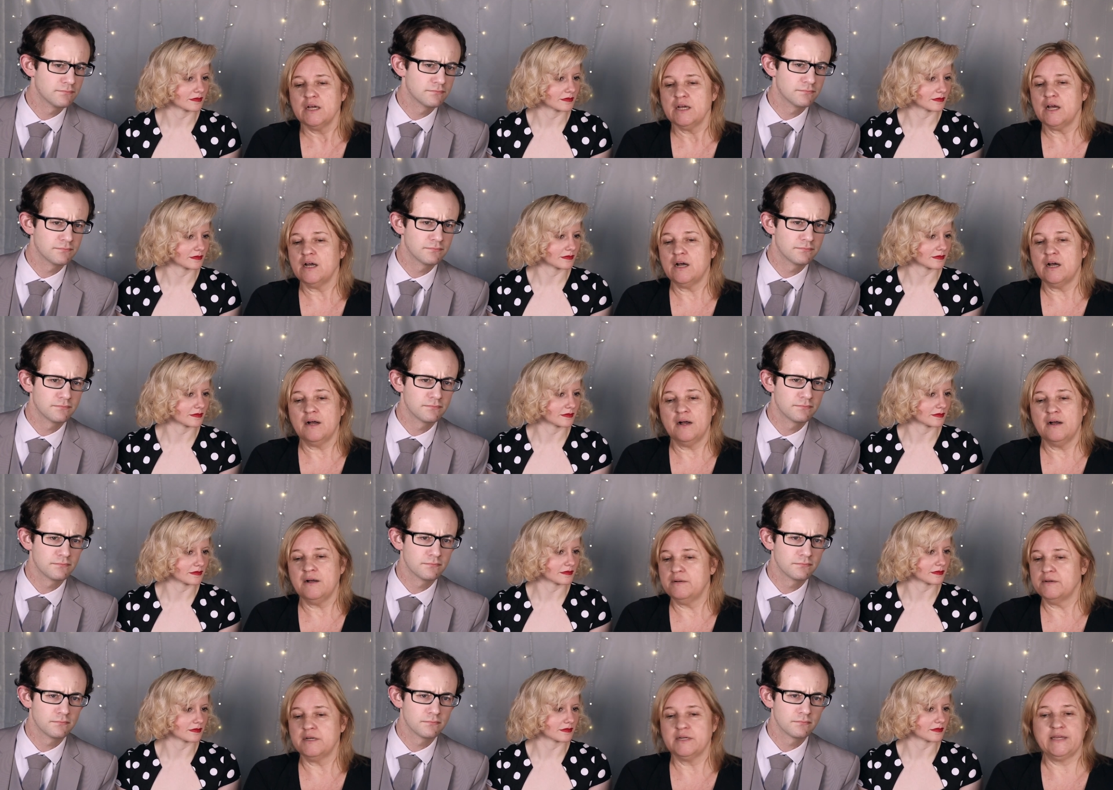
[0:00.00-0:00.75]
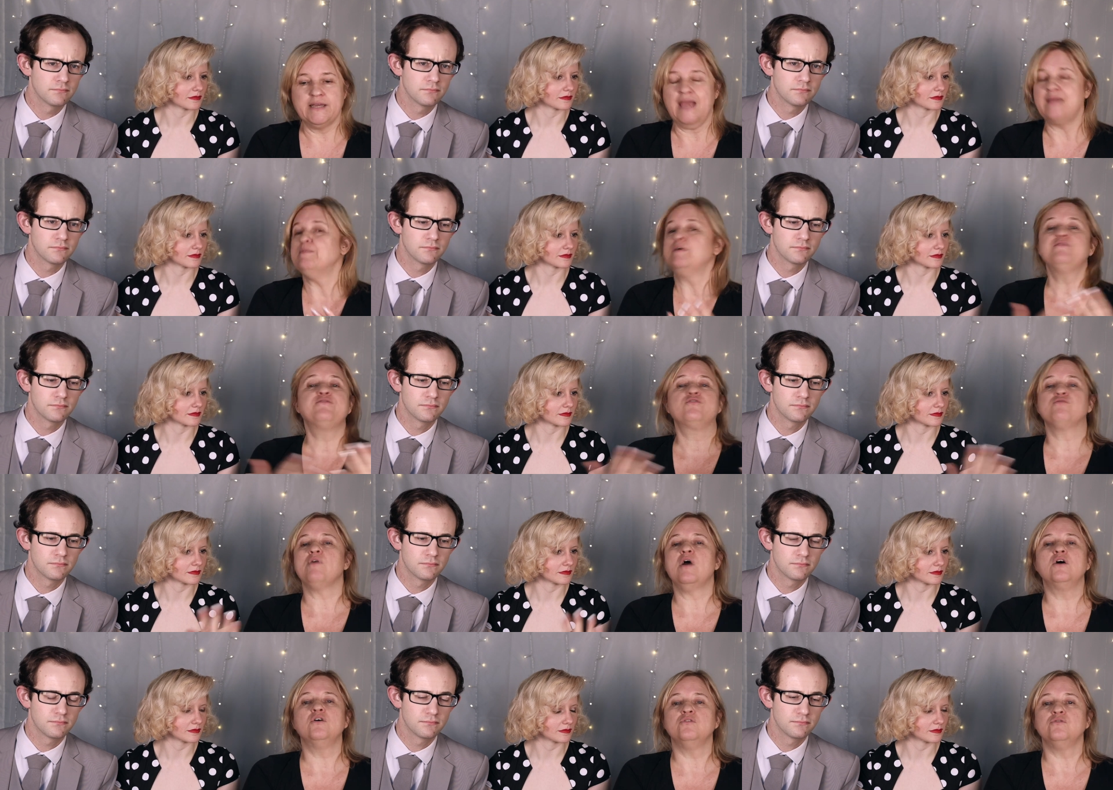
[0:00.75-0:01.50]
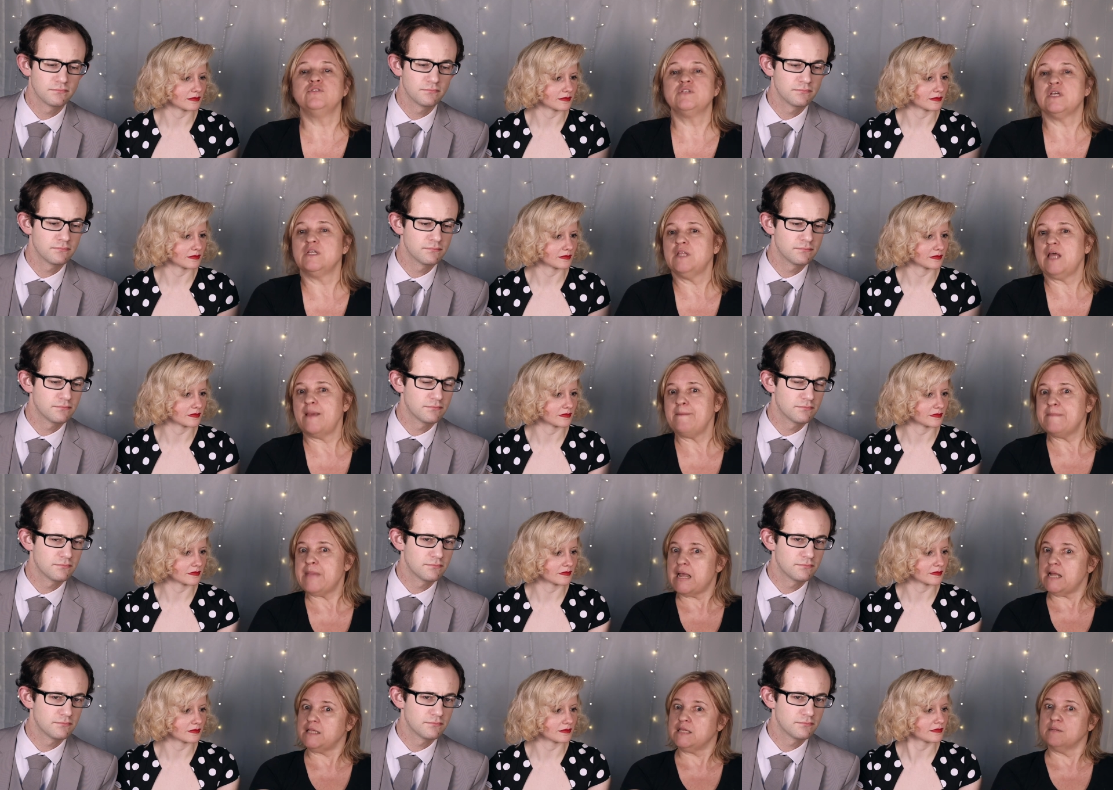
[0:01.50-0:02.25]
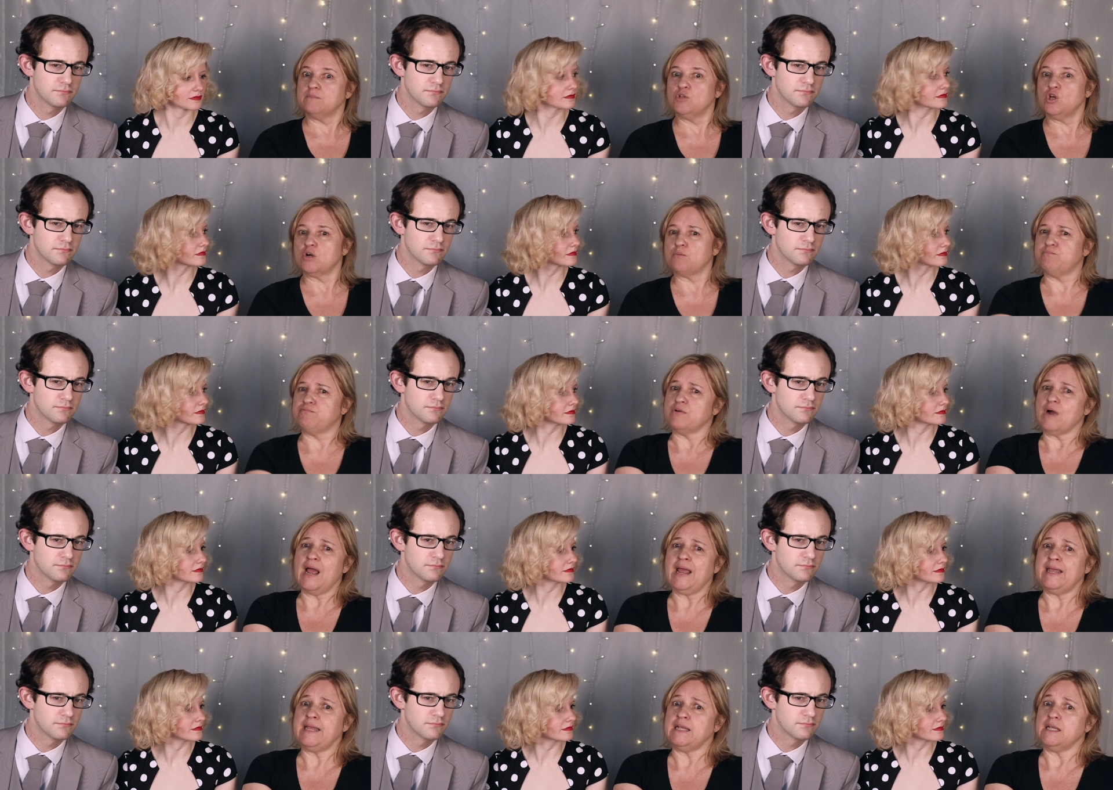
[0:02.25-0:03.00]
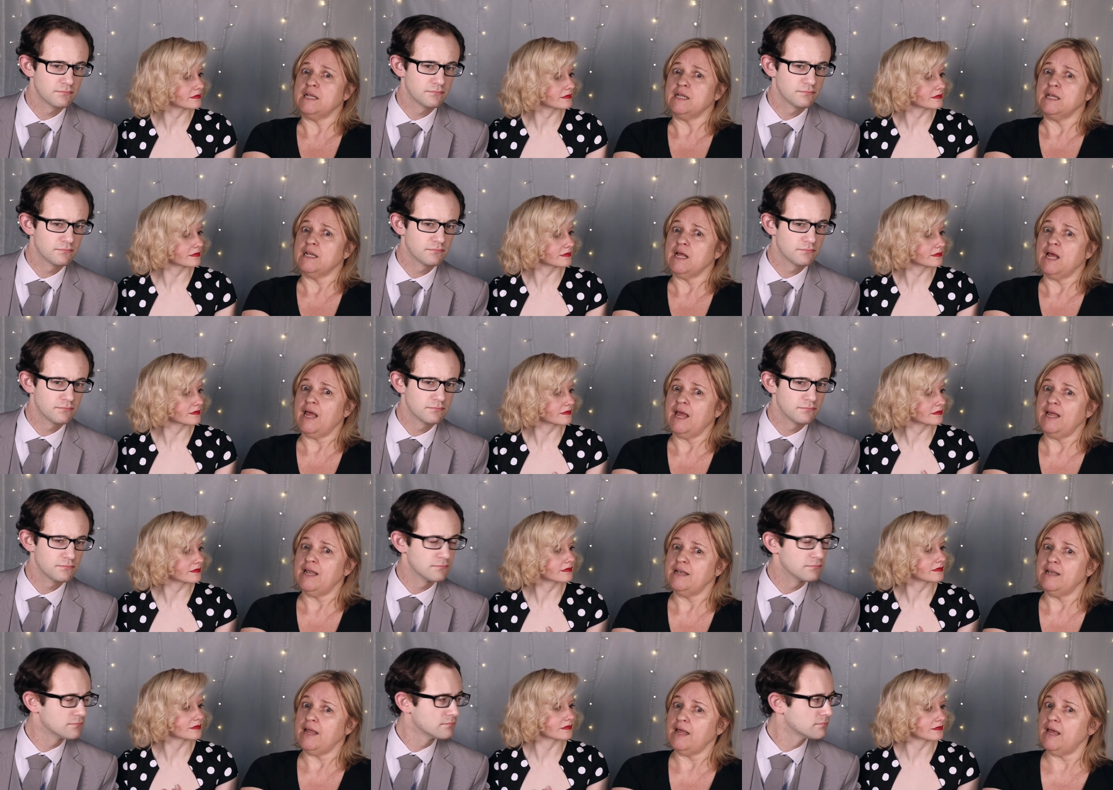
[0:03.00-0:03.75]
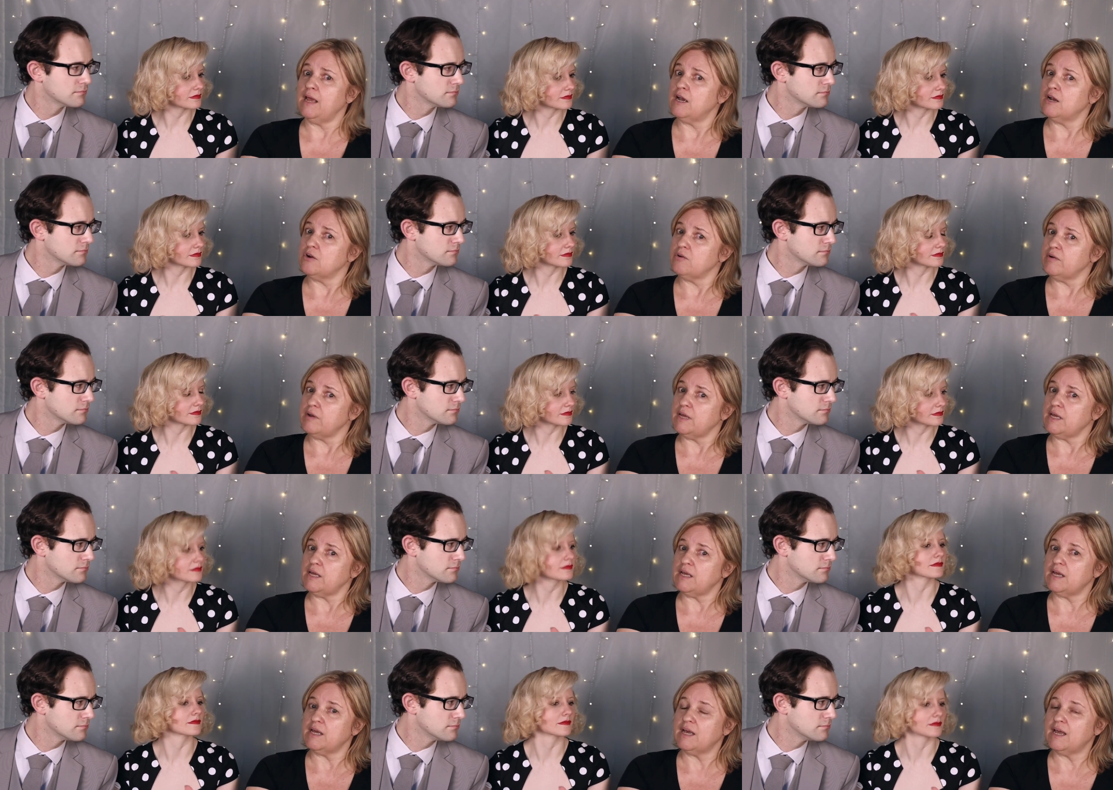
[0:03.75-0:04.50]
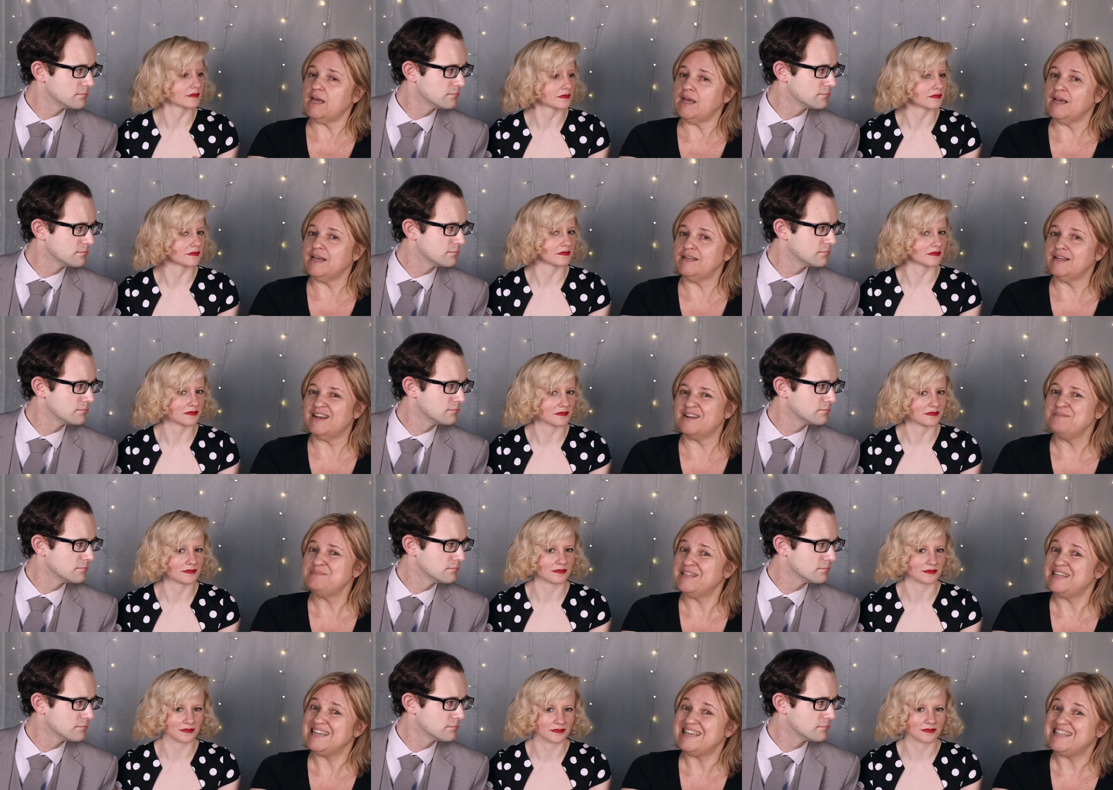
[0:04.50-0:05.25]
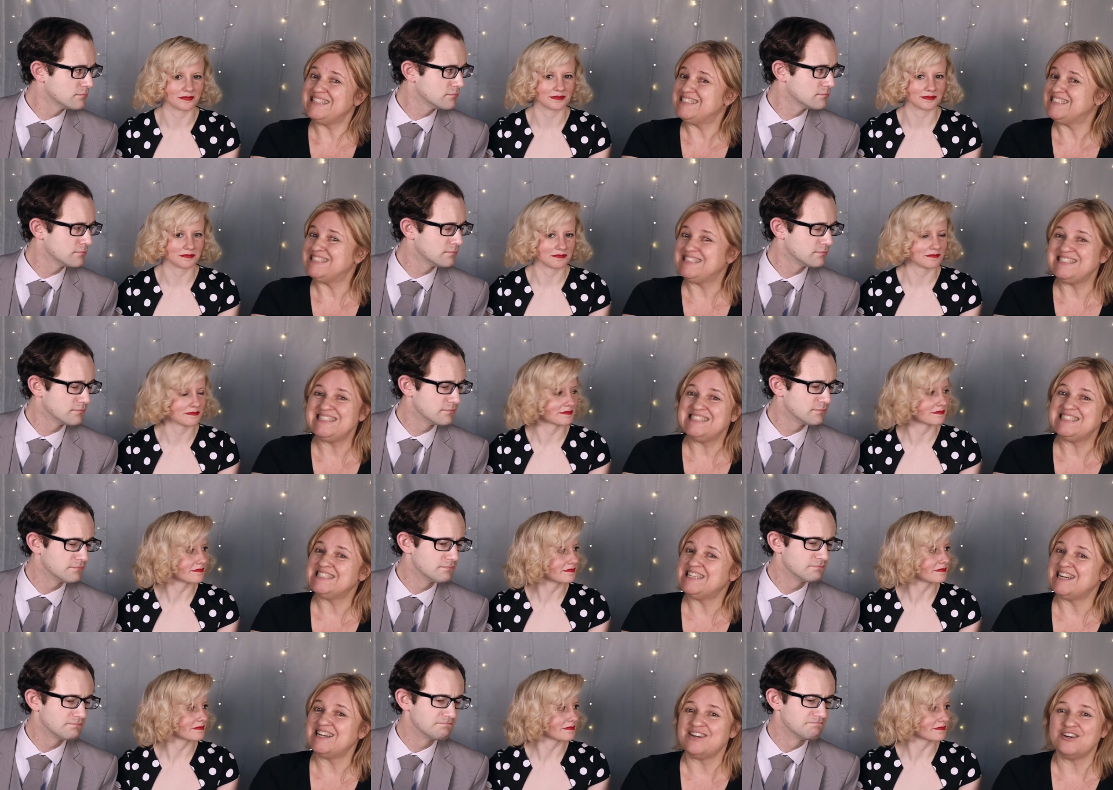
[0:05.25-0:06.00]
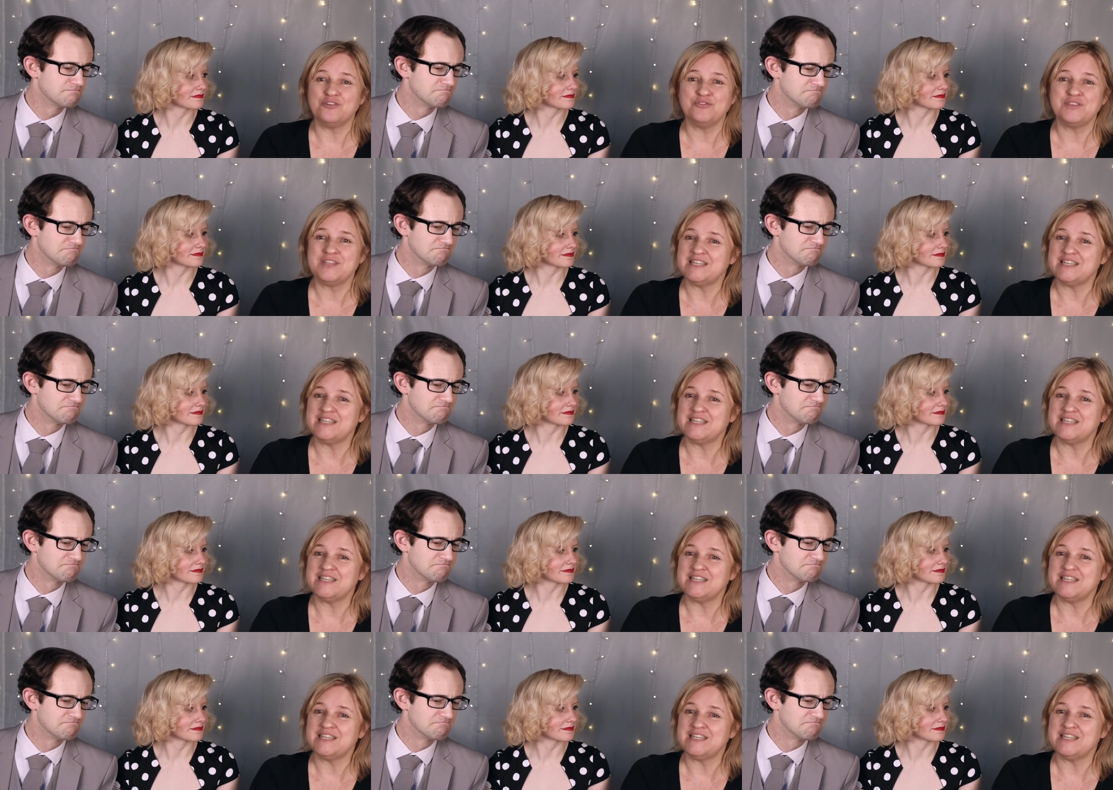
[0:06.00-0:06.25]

Speaker 1: uh, Game of Thrones, and they made them look bright and airy. And I'm like, no,